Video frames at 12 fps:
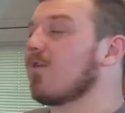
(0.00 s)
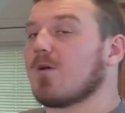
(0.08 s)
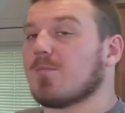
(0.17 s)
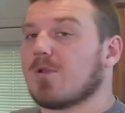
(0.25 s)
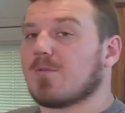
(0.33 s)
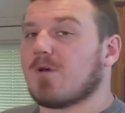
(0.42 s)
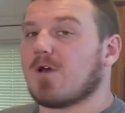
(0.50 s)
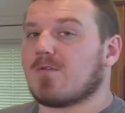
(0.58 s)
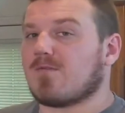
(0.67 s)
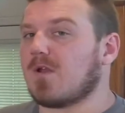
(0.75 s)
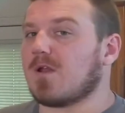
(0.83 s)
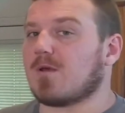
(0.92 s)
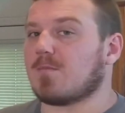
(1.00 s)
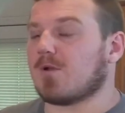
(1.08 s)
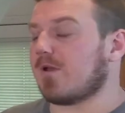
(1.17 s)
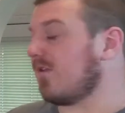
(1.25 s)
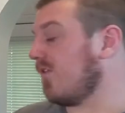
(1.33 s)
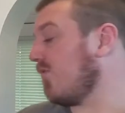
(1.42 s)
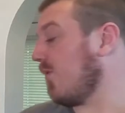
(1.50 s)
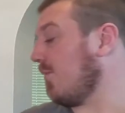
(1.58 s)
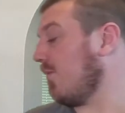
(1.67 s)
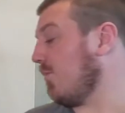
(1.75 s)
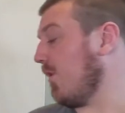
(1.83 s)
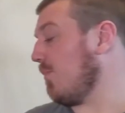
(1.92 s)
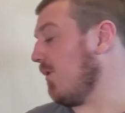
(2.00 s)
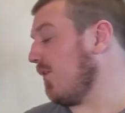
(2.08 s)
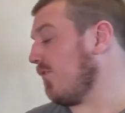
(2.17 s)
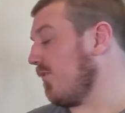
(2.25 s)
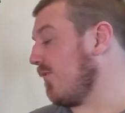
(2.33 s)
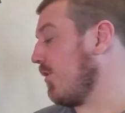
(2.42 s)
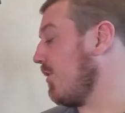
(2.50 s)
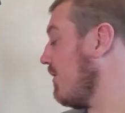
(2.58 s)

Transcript: I'll put them on, if not I'll probably just swap the brake pads over.